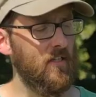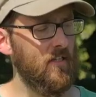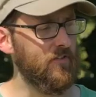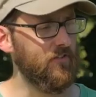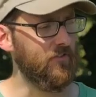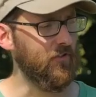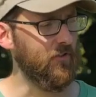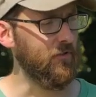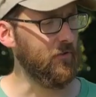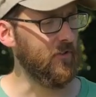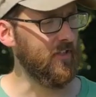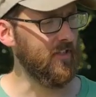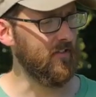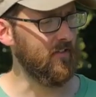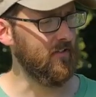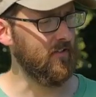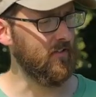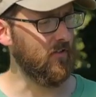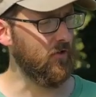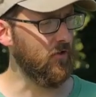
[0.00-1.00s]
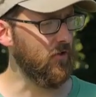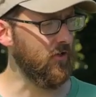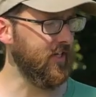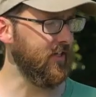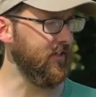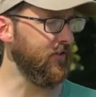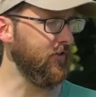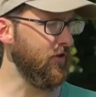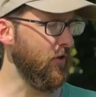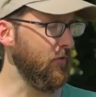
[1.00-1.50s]
So you can look
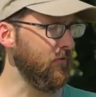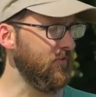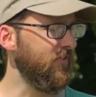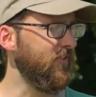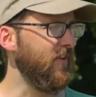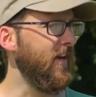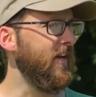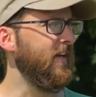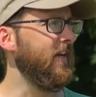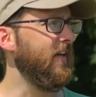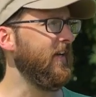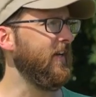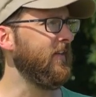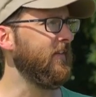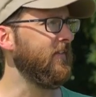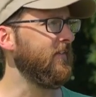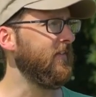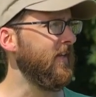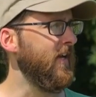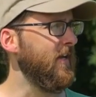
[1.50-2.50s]
at your own site and